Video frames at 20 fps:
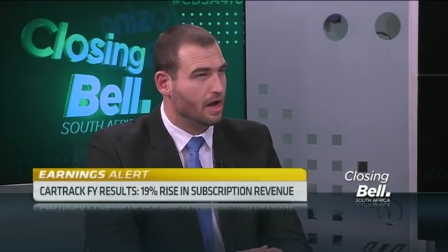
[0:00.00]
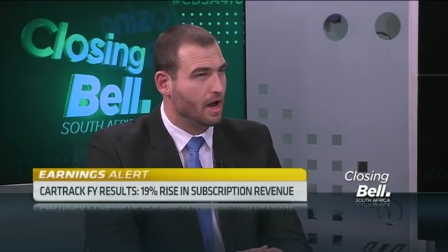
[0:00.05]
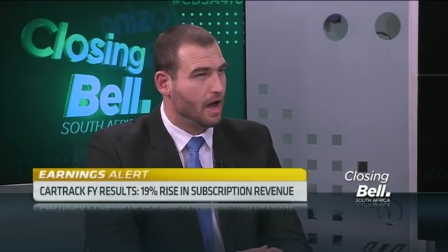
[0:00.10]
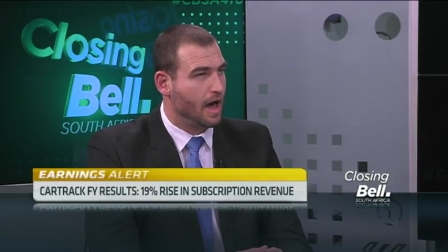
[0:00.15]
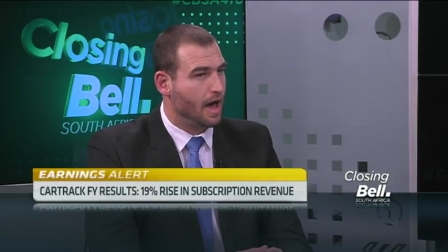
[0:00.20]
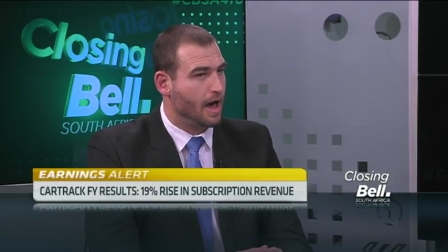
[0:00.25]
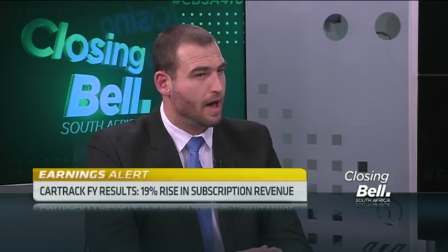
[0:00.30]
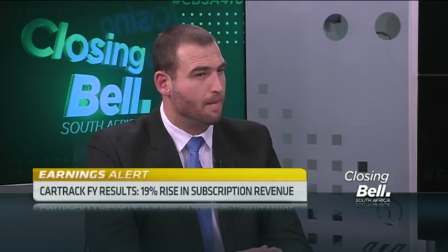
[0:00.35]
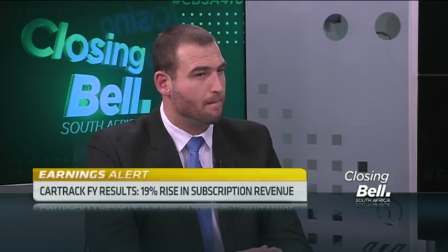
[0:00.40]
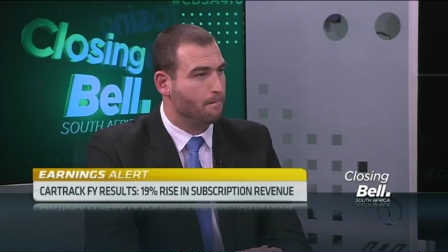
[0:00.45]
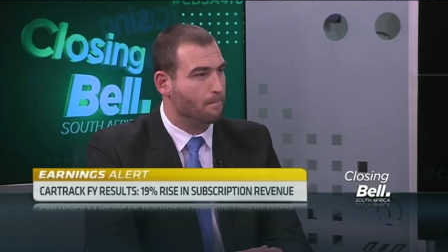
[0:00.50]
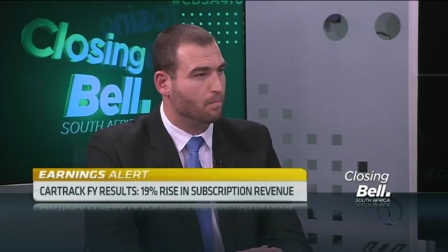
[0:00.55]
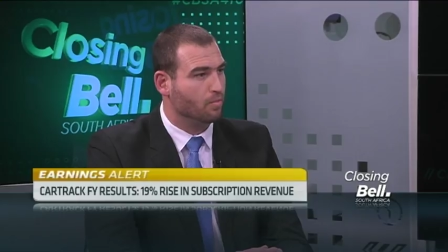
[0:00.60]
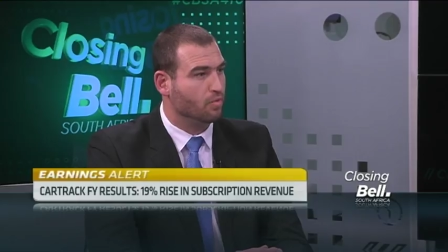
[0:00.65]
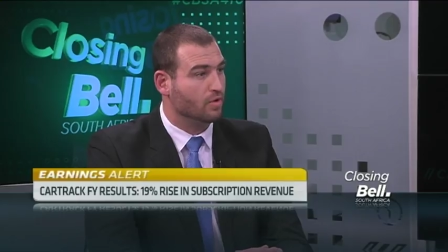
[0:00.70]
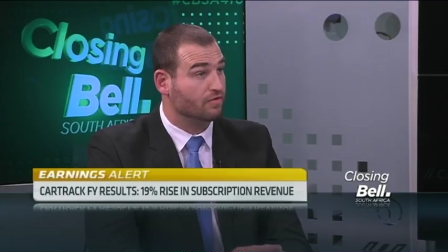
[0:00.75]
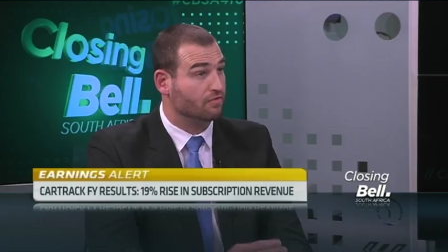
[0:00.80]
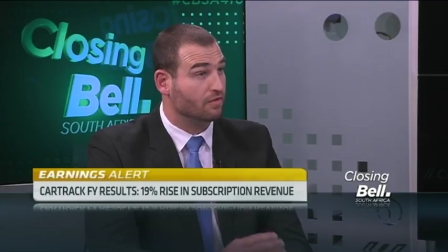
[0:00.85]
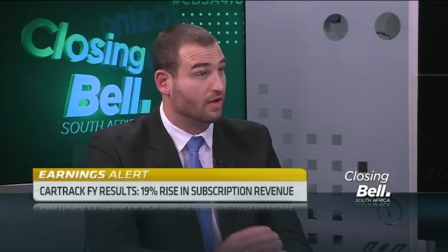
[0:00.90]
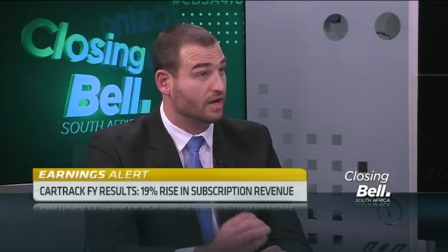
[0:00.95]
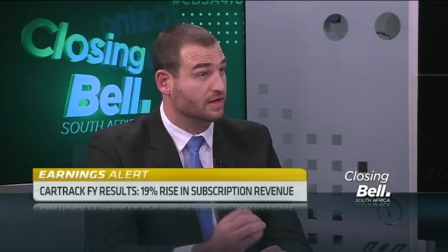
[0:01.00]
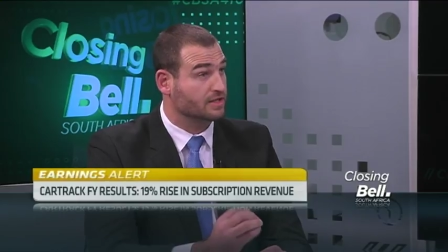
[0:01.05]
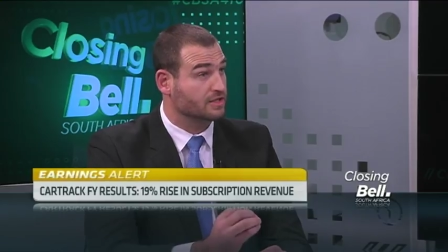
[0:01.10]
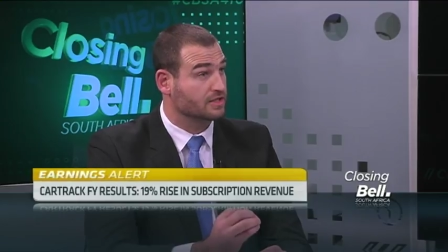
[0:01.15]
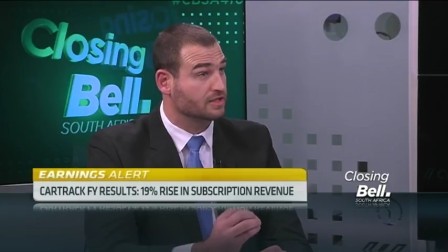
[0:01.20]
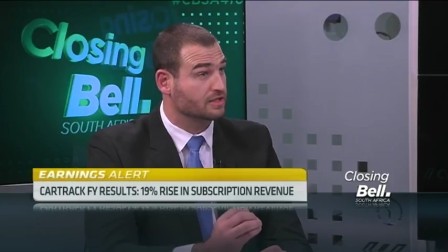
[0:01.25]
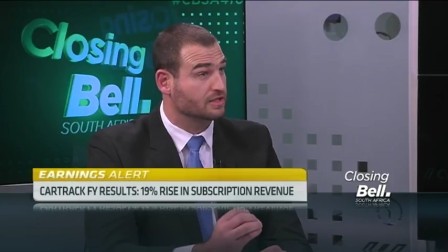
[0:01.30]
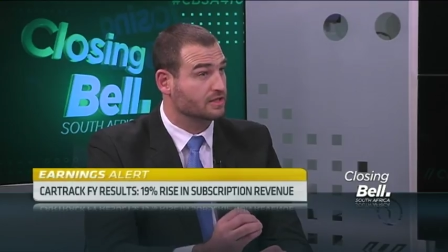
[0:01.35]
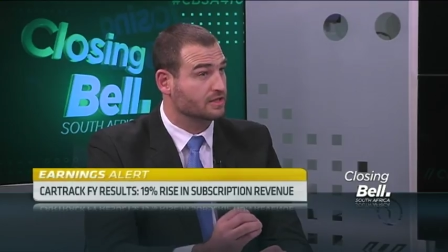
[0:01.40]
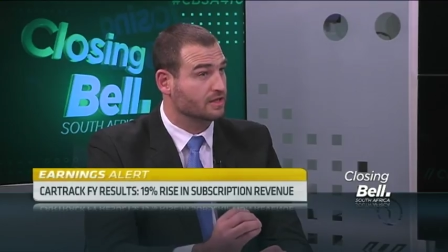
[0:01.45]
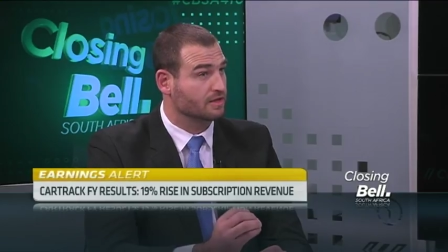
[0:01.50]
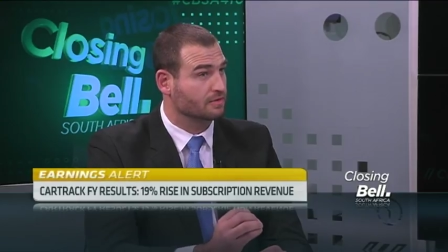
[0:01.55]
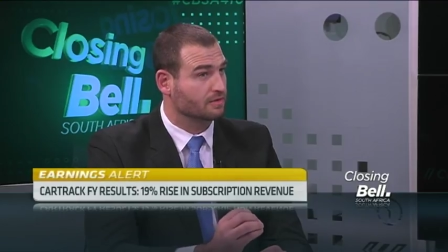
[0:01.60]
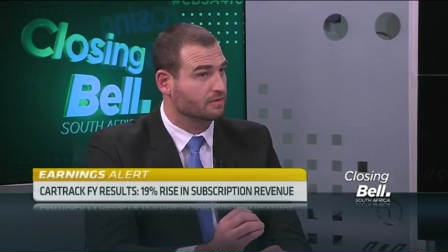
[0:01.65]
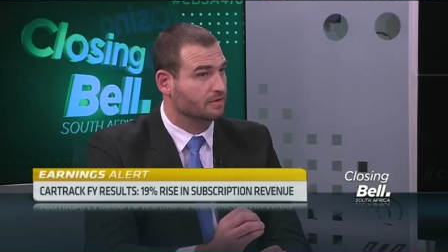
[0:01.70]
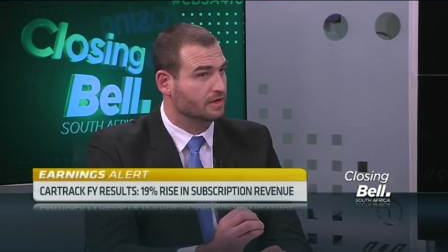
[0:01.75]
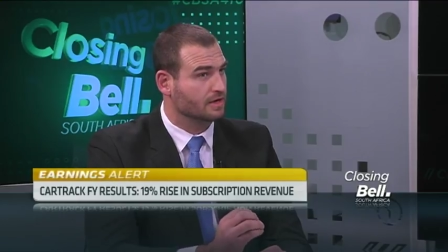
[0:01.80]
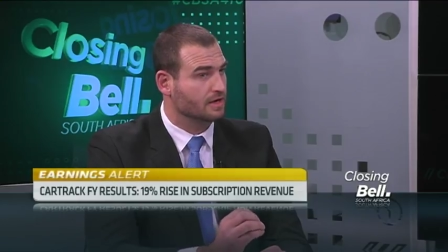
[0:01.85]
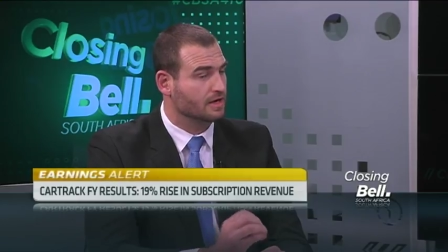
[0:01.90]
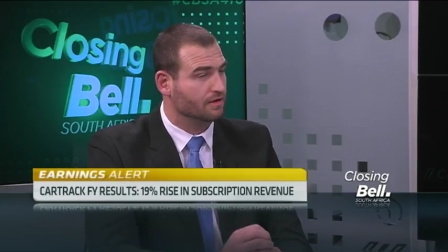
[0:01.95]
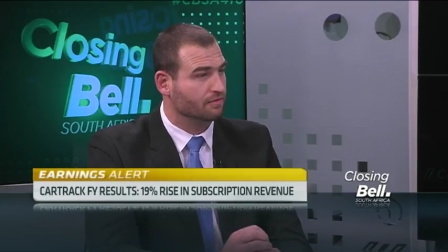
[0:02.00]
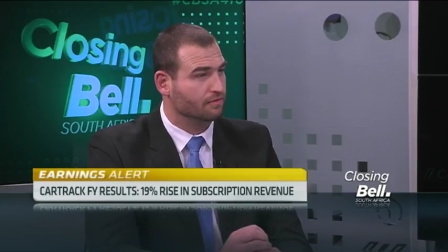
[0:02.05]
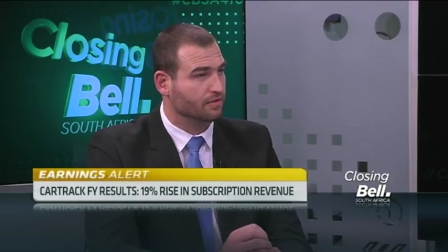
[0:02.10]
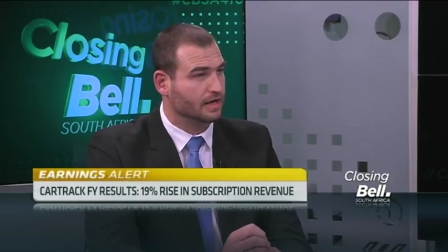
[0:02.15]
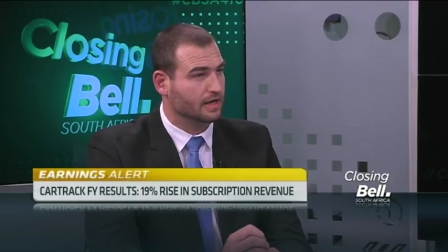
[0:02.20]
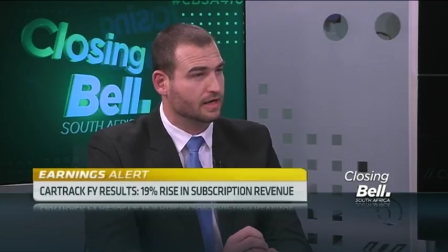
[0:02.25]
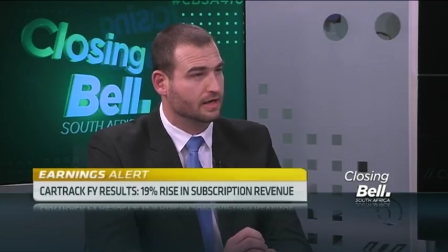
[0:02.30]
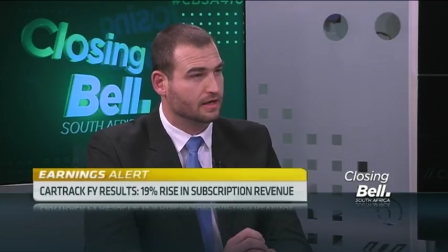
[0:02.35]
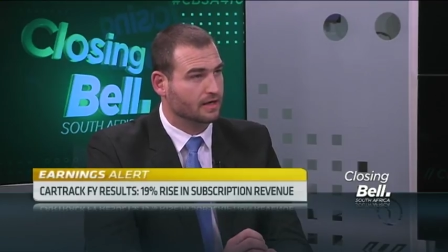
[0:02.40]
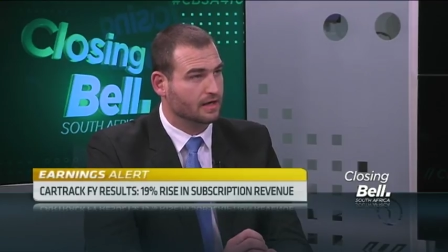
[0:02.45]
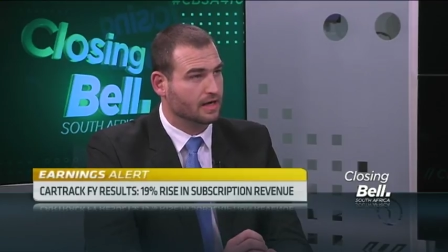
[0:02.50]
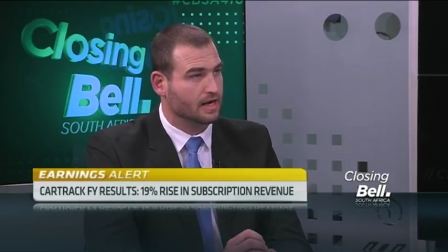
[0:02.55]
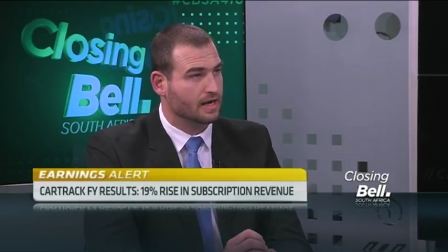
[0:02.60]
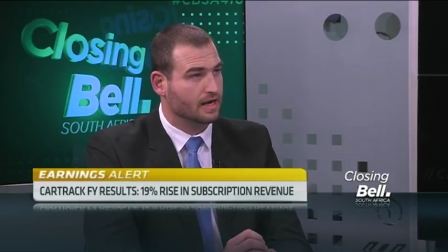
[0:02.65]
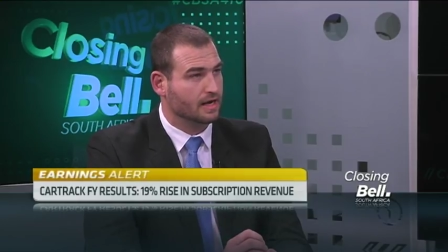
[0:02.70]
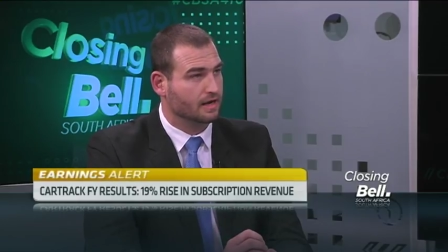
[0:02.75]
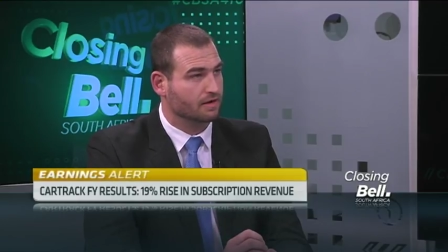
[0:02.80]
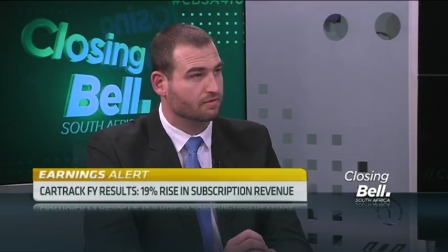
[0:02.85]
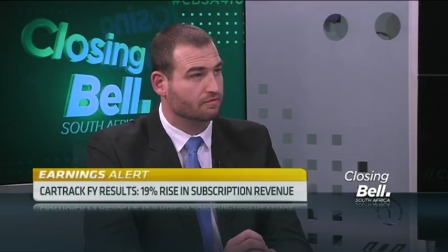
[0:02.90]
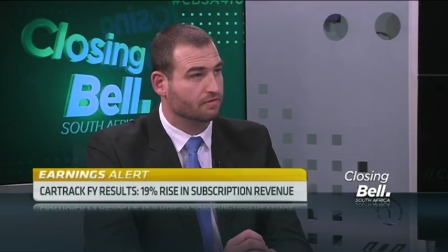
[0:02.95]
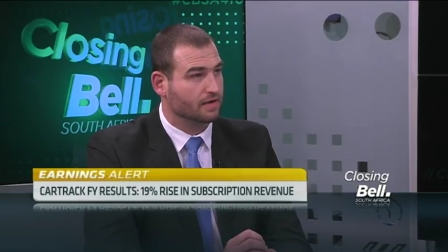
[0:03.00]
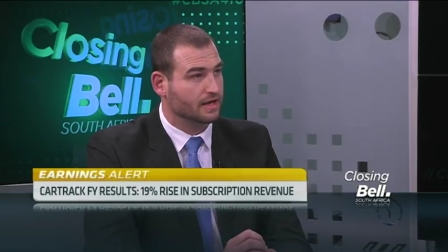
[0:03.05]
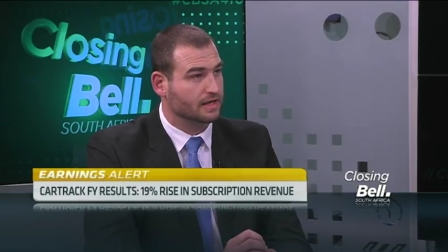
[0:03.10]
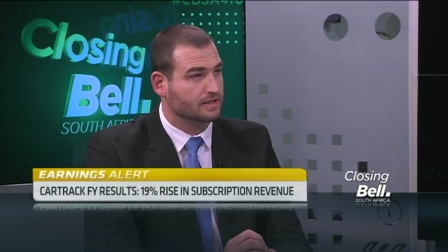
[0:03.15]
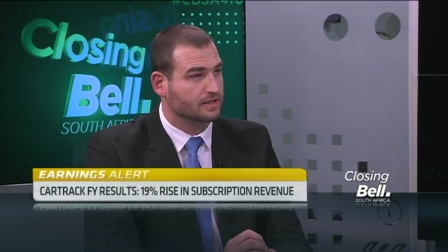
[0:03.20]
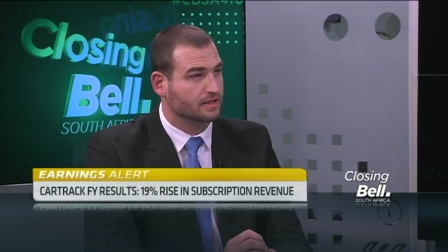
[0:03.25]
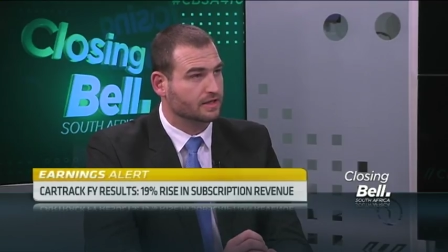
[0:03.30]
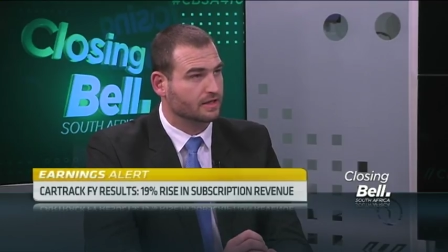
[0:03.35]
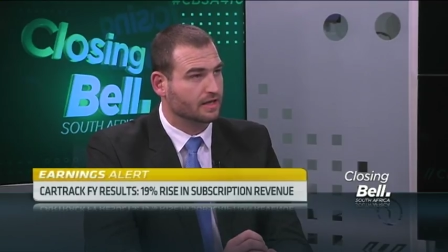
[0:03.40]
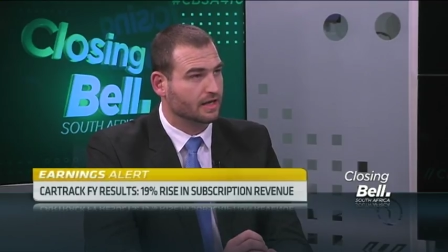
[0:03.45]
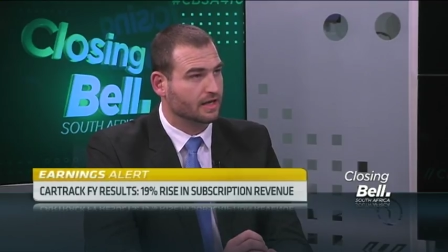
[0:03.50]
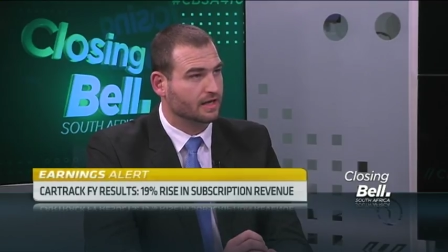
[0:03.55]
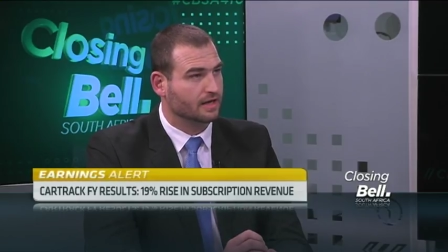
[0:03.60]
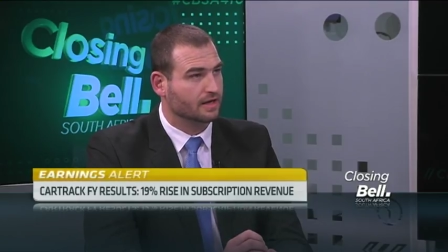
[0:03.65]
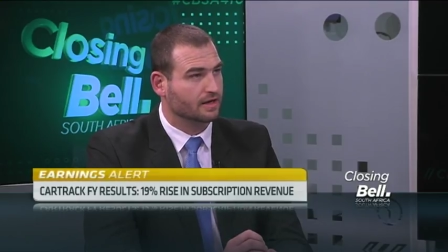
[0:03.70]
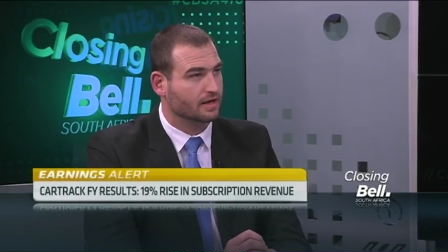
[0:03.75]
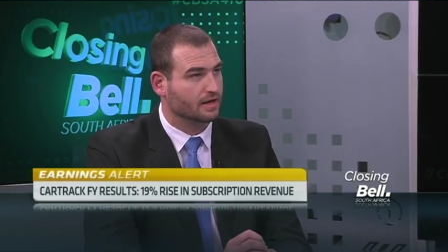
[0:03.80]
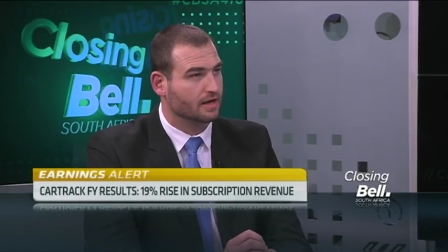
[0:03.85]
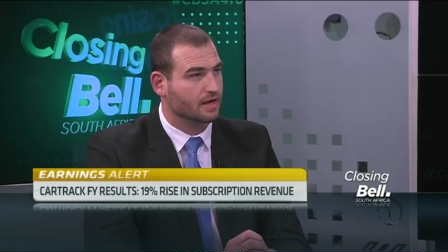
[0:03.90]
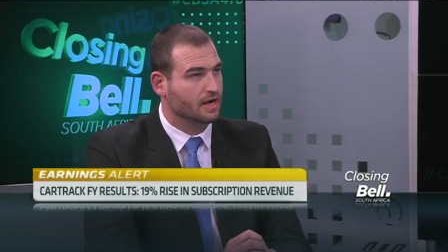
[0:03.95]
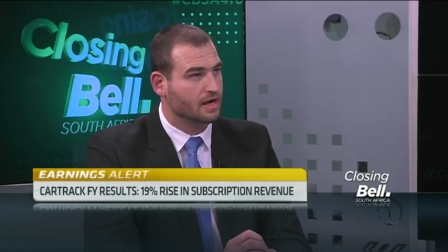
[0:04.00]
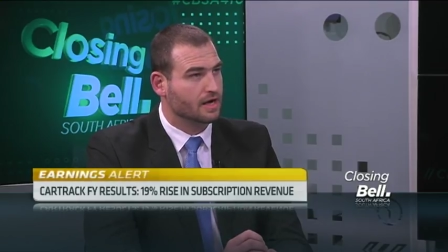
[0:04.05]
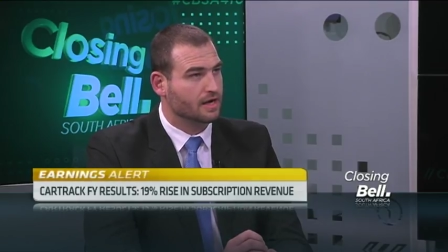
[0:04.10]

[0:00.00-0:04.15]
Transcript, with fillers: Um, we've significantly invested in